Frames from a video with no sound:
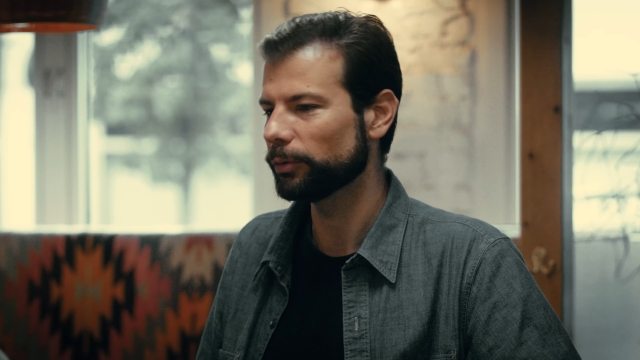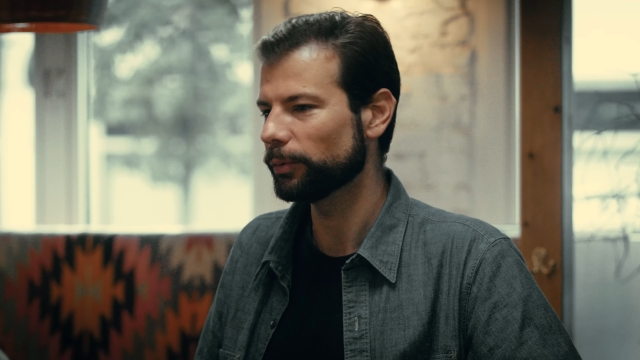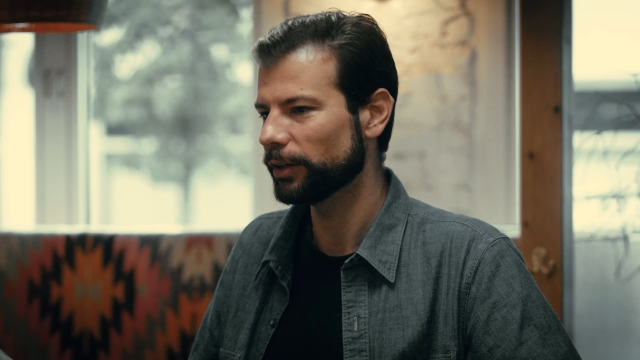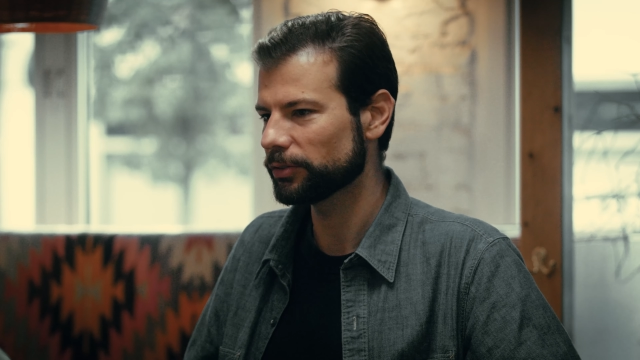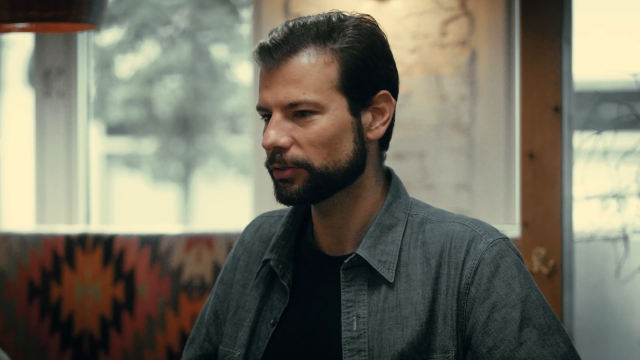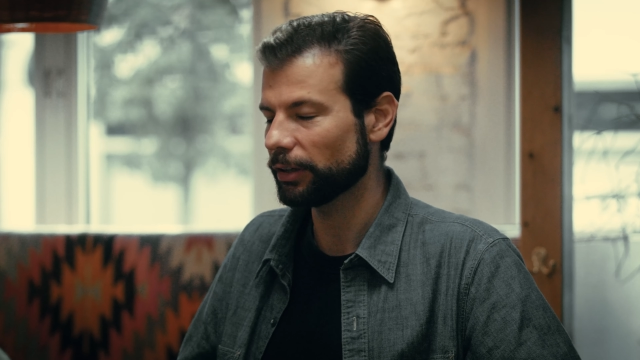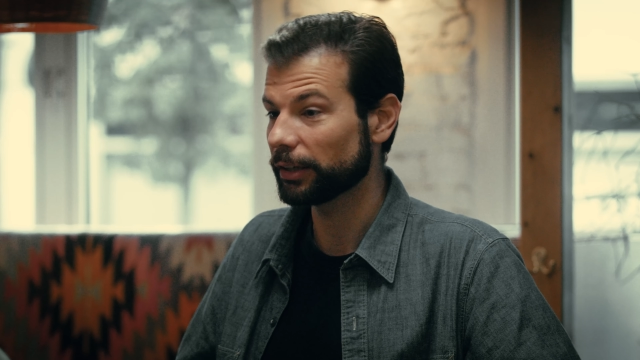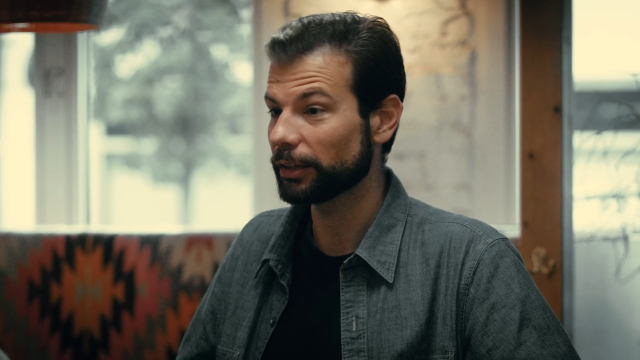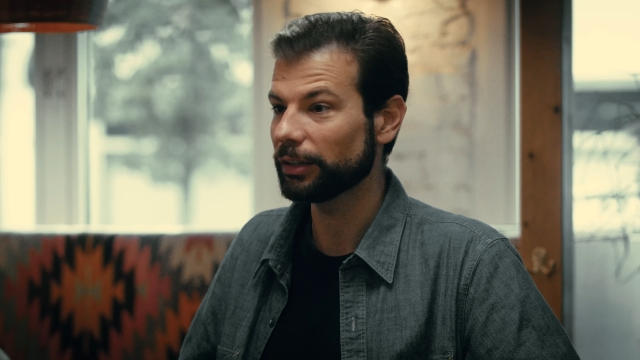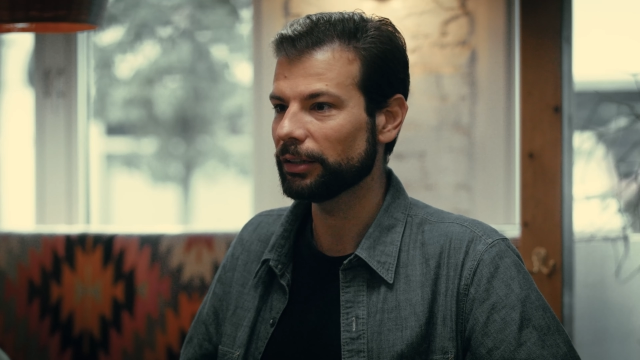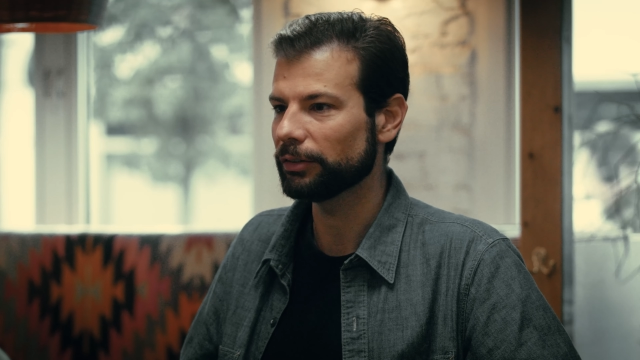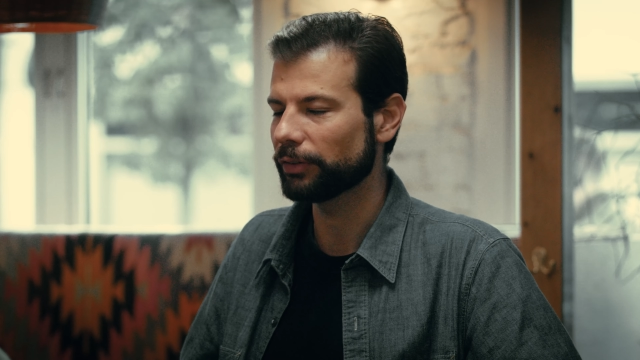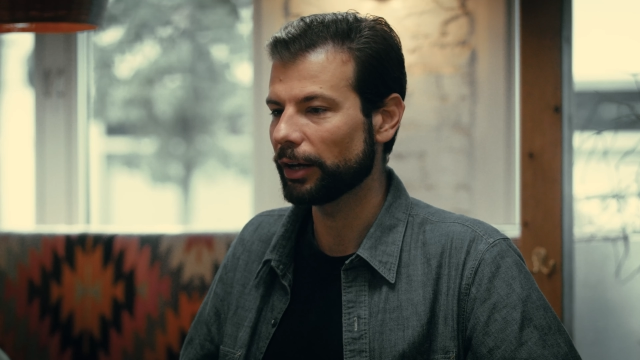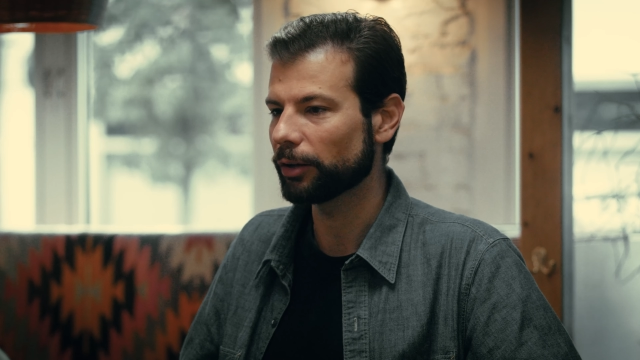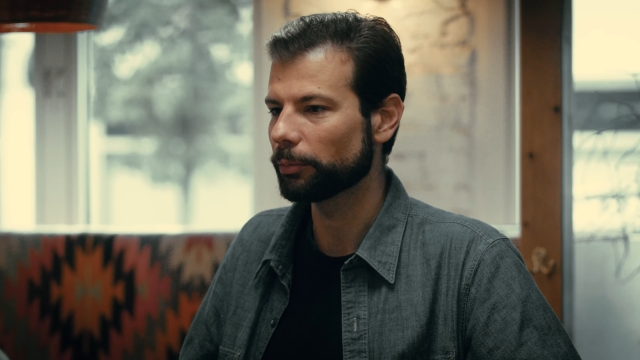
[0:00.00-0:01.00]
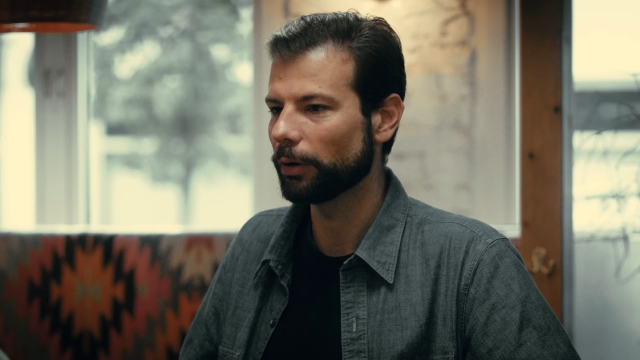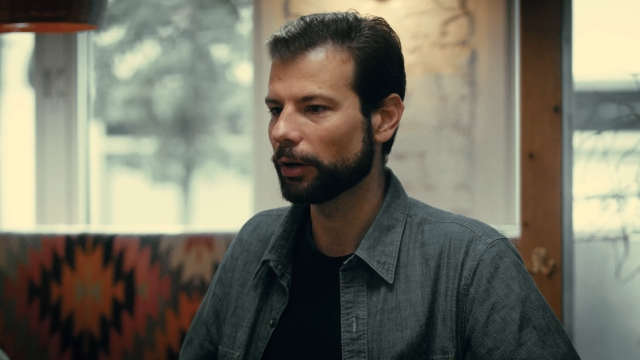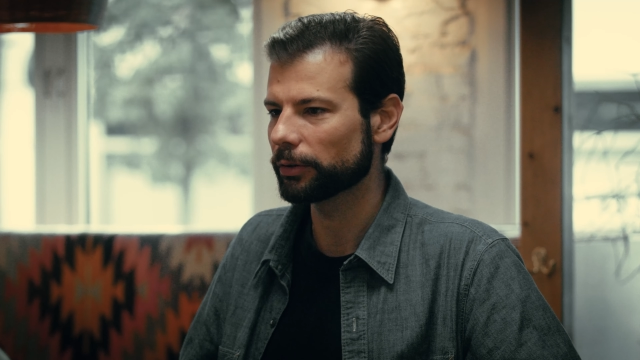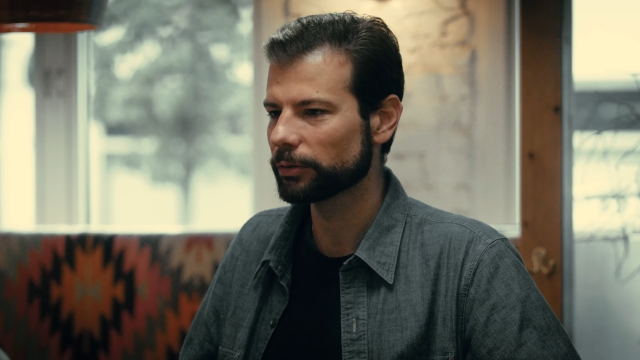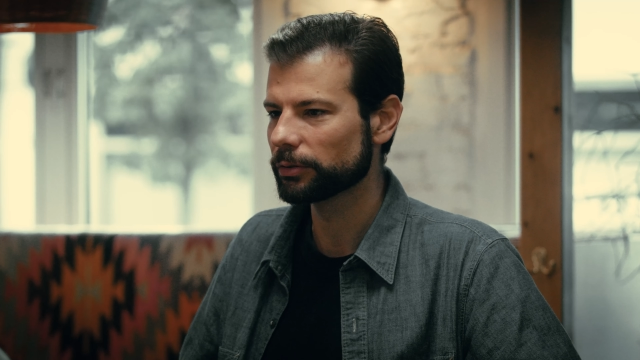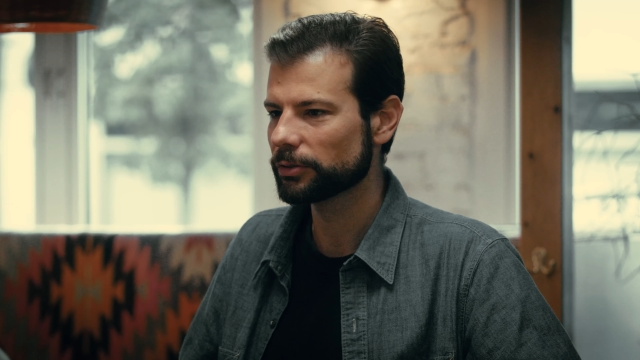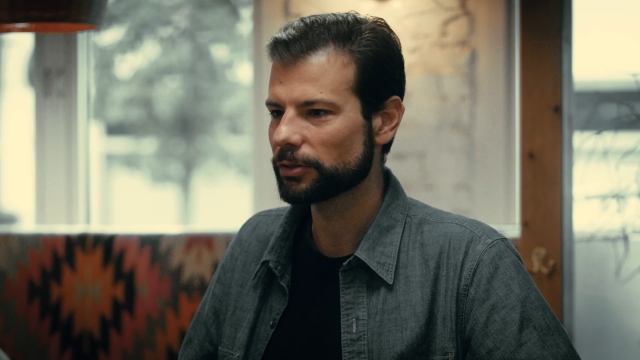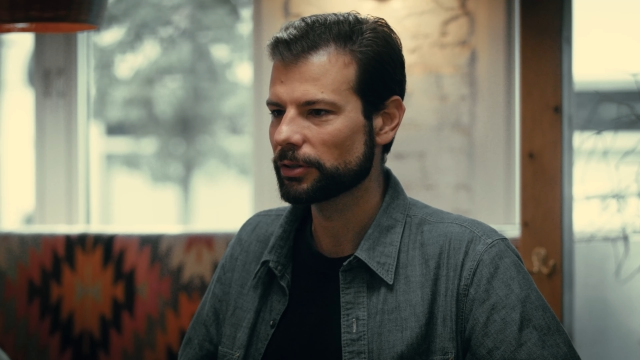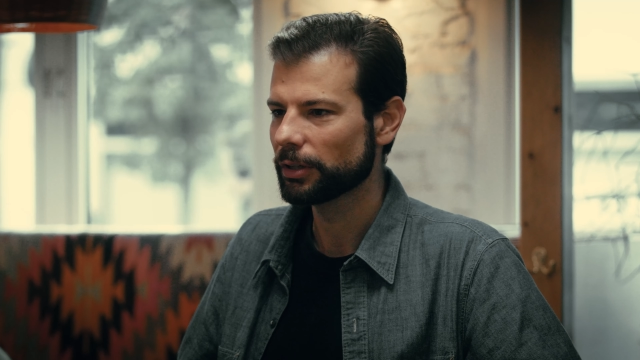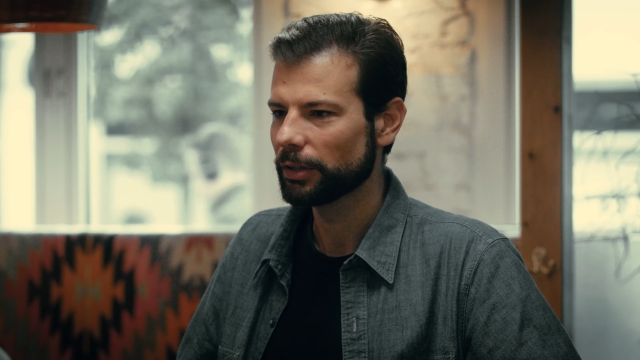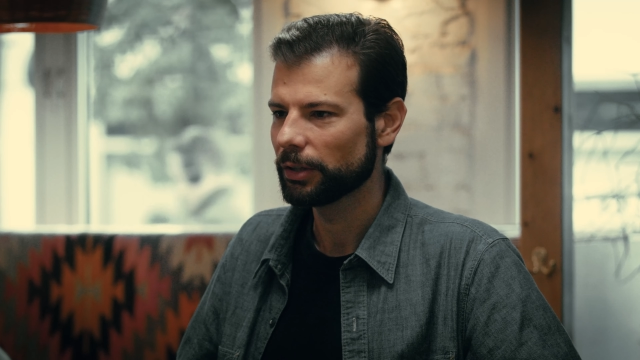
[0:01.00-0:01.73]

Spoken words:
way to like eval models.